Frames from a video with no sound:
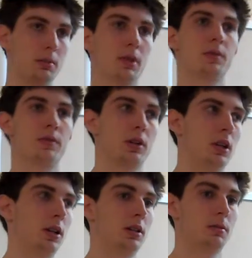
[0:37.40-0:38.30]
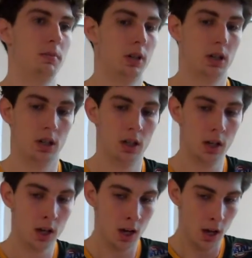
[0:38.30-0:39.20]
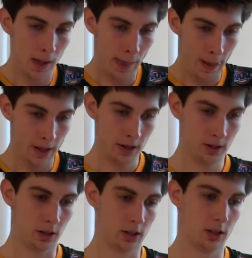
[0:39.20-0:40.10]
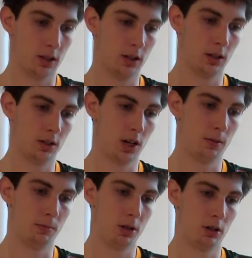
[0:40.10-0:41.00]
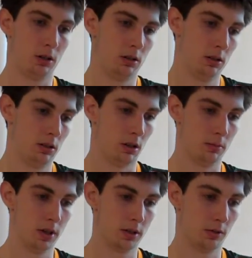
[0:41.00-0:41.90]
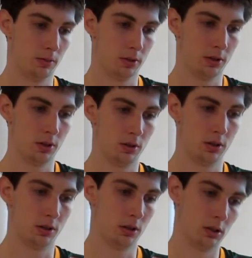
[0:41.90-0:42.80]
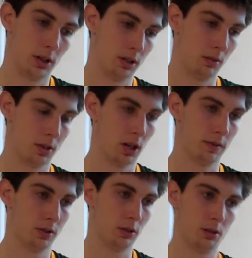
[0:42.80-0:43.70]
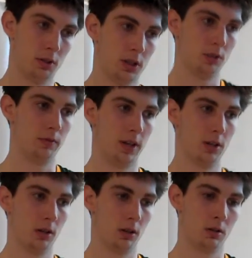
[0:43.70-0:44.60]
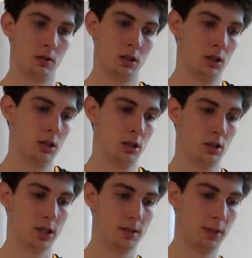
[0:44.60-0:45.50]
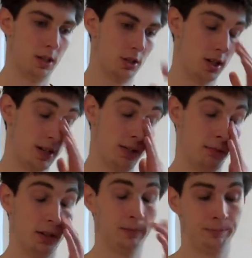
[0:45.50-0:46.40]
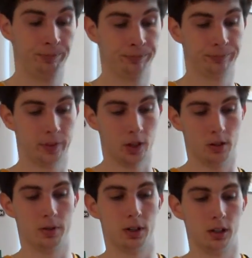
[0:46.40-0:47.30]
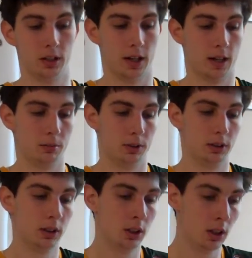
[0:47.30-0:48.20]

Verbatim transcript: the play was for Clarence, but uh, you know they, they, did a good job of marking you know, our best three-point shooter, so it, was kind of a scramble. It just flashed to the corner. John hit, John hit me. Thought I had a pretty good look at it, but